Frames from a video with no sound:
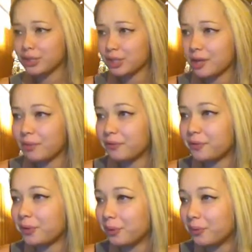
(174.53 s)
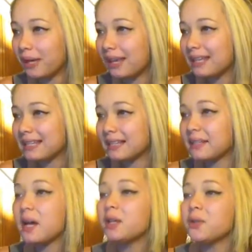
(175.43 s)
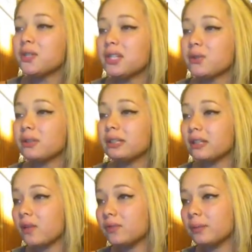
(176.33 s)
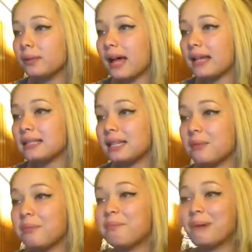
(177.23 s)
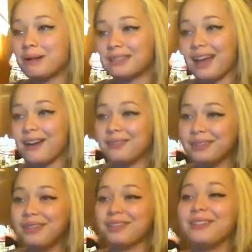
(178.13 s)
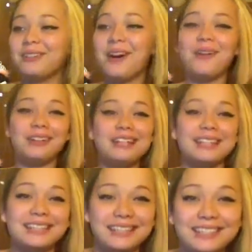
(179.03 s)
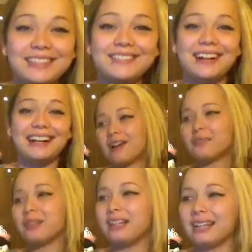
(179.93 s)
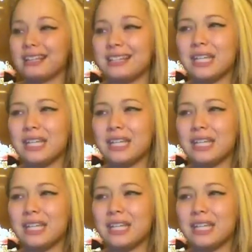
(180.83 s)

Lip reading: Question number four, what is a song you secretly love to blast and belt out when you're alone? This is a good one. I don't really like